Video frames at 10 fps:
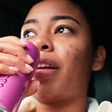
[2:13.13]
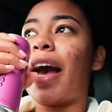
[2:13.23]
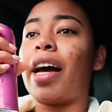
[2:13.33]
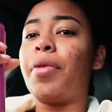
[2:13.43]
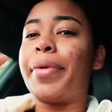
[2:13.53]

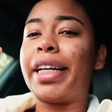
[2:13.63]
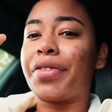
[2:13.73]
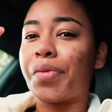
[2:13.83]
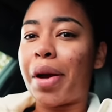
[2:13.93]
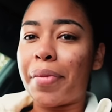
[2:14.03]
Adam pays
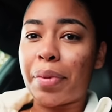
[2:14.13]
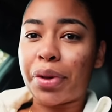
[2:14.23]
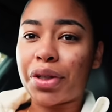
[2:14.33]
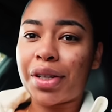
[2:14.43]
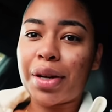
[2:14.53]
for my
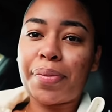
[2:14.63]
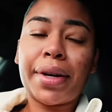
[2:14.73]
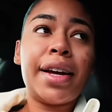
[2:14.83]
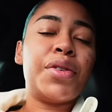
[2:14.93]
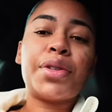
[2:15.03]
membership,
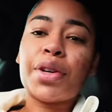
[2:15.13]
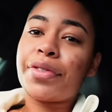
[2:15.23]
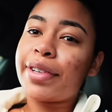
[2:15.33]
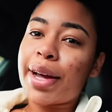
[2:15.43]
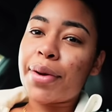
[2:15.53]
so
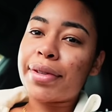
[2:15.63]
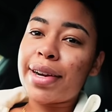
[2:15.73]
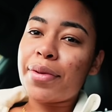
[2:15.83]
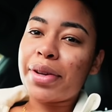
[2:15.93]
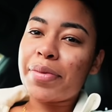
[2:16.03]
for now it's
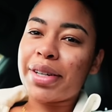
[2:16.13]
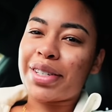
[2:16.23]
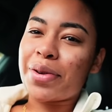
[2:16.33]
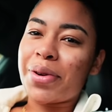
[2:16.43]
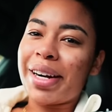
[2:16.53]
not really
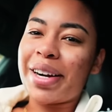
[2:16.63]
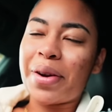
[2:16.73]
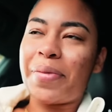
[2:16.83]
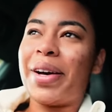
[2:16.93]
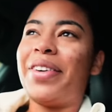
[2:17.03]
much to worry
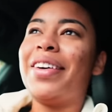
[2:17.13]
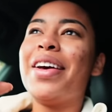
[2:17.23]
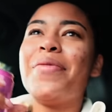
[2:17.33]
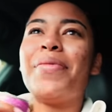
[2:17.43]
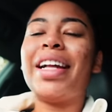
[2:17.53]
about.
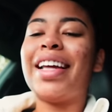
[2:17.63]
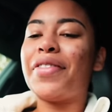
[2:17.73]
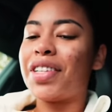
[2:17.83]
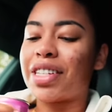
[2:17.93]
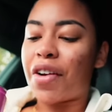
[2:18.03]
My
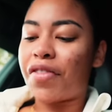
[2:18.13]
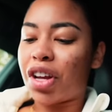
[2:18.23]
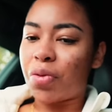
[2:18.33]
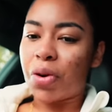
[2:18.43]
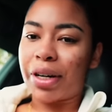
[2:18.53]
life doesn't have a
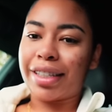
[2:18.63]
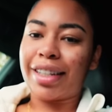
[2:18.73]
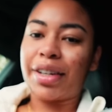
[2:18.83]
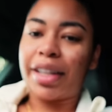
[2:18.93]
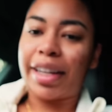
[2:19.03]
lot of worries
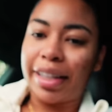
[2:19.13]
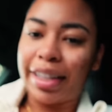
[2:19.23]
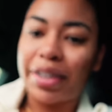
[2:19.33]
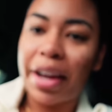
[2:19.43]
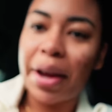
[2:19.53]
in it
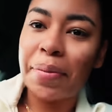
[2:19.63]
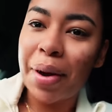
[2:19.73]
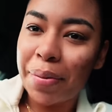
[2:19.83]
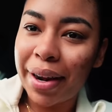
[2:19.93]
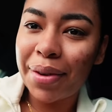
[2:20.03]
lately. Okay,
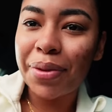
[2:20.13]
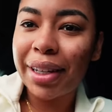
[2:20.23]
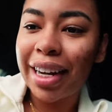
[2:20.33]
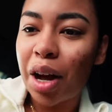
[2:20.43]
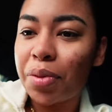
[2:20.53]
my man
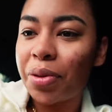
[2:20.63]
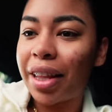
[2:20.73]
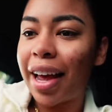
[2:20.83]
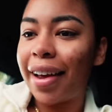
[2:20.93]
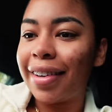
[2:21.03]
really helps with
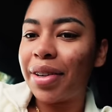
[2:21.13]
that.